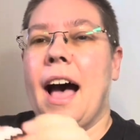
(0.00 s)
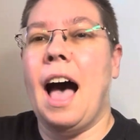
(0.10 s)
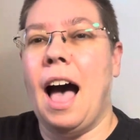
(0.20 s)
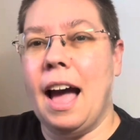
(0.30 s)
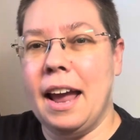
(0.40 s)

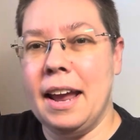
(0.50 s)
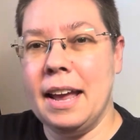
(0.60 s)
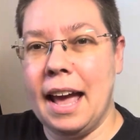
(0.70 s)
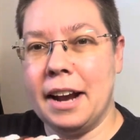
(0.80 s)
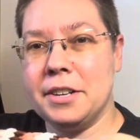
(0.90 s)
I
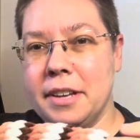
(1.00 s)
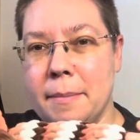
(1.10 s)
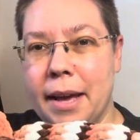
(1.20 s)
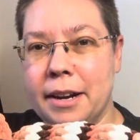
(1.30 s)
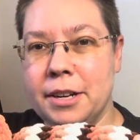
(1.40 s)
actually
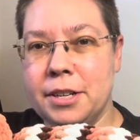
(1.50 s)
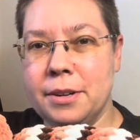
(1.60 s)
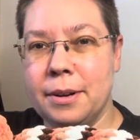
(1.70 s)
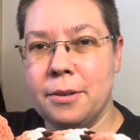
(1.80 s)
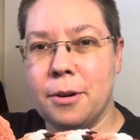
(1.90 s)
managed
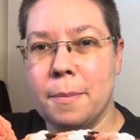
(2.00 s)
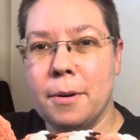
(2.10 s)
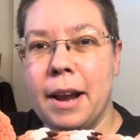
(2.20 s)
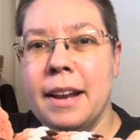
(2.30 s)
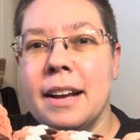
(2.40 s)
to
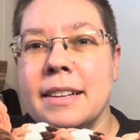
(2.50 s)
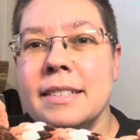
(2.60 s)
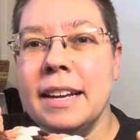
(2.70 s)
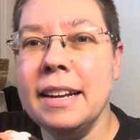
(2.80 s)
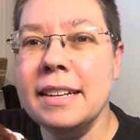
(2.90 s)
incorporate a
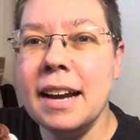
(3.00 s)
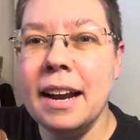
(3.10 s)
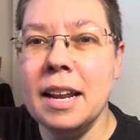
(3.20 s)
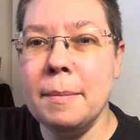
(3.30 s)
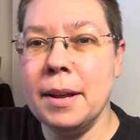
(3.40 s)
teeny
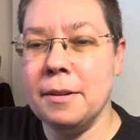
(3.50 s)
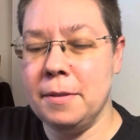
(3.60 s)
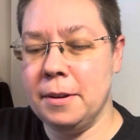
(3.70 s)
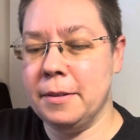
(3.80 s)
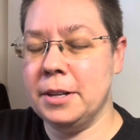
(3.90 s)
tiny bit of
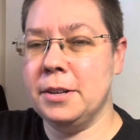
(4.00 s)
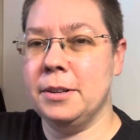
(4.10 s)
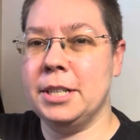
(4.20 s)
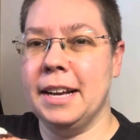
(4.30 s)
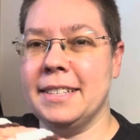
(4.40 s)
the original
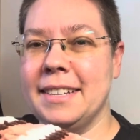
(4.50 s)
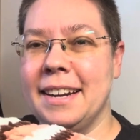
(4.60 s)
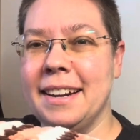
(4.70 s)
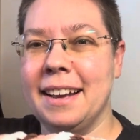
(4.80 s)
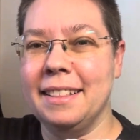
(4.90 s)

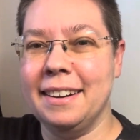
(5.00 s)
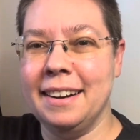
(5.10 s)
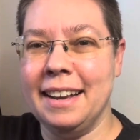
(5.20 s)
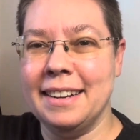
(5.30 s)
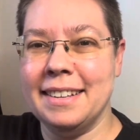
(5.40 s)
chestnut color
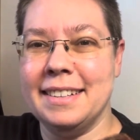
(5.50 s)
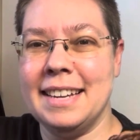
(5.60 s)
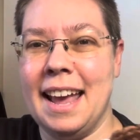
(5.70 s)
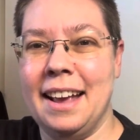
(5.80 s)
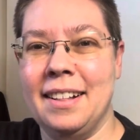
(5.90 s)
into the
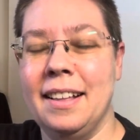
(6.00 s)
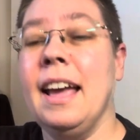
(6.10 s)
tail,